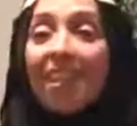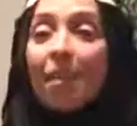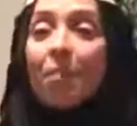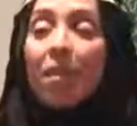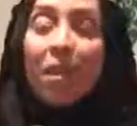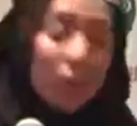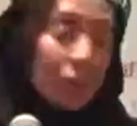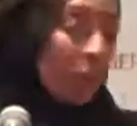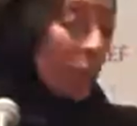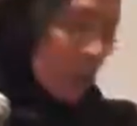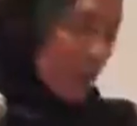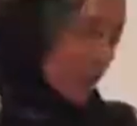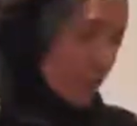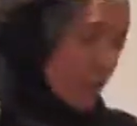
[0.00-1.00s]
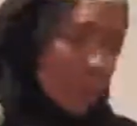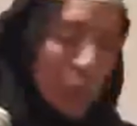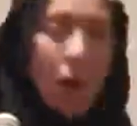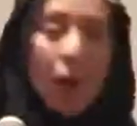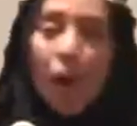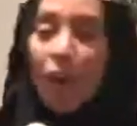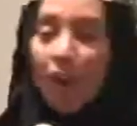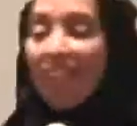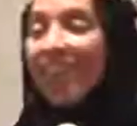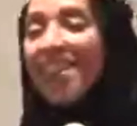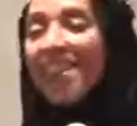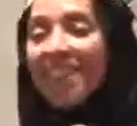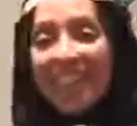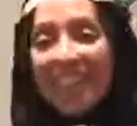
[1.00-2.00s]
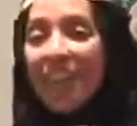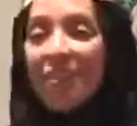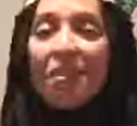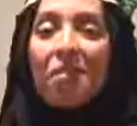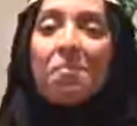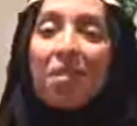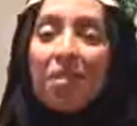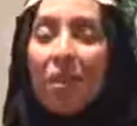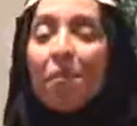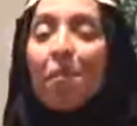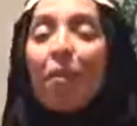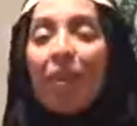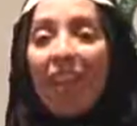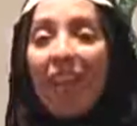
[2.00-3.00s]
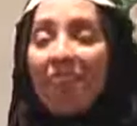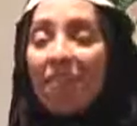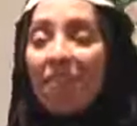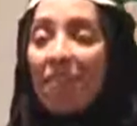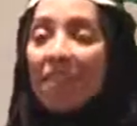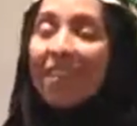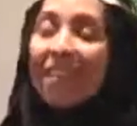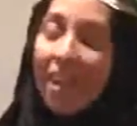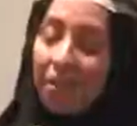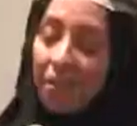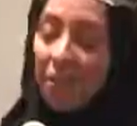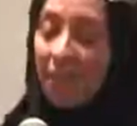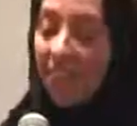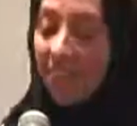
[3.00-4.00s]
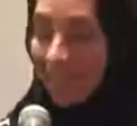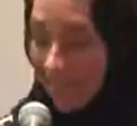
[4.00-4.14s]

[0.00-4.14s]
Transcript: because we'd worked so hard to get her in the best shape of her life. Alhamdulillah.